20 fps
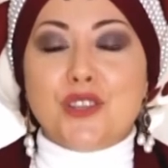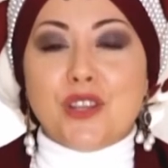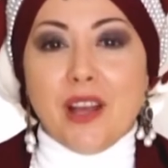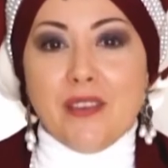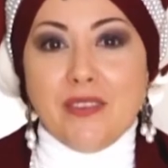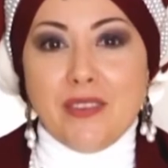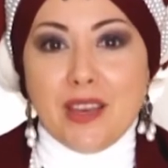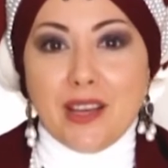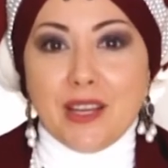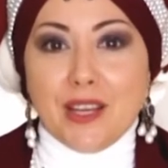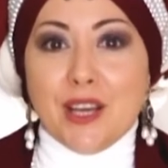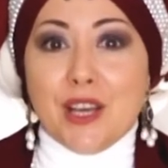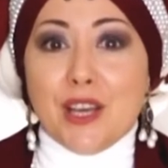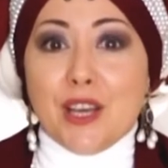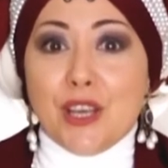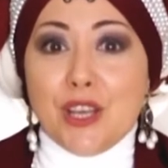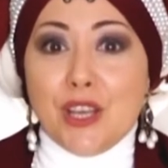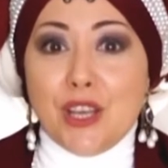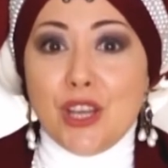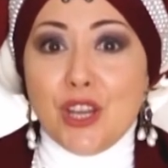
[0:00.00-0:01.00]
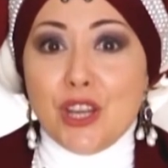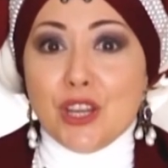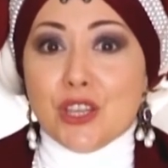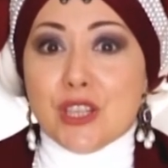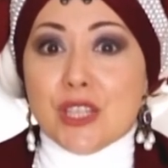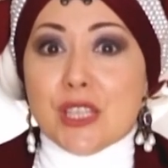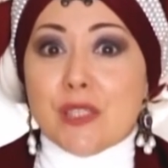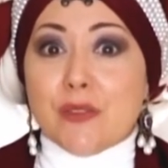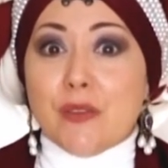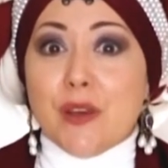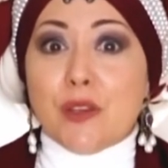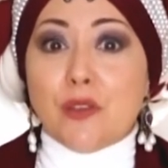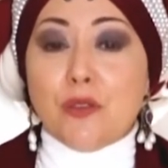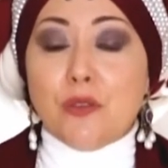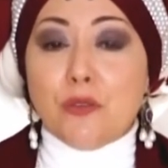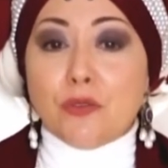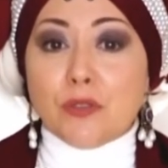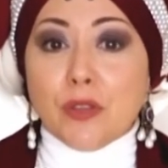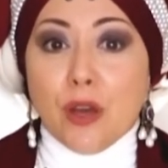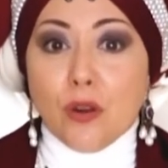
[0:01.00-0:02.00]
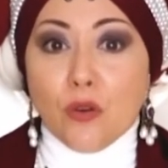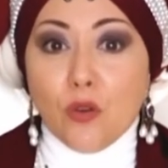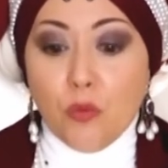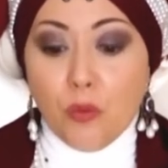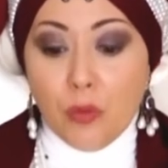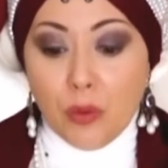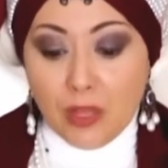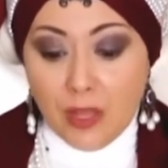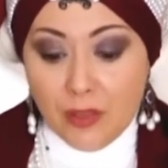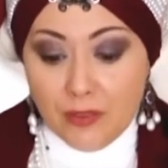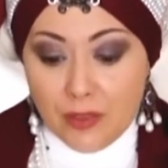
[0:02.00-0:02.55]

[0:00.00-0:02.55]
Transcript: but may not be able to find it.